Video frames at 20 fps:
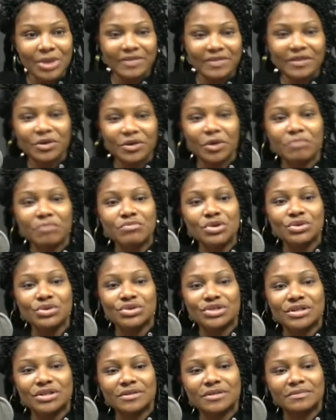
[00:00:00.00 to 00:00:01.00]
i think you're
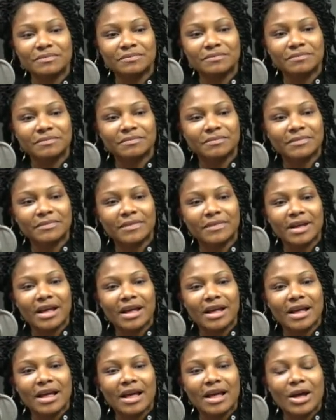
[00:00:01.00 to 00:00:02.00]
mute
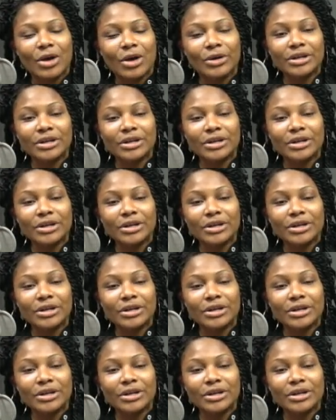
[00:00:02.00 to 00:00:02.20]
oh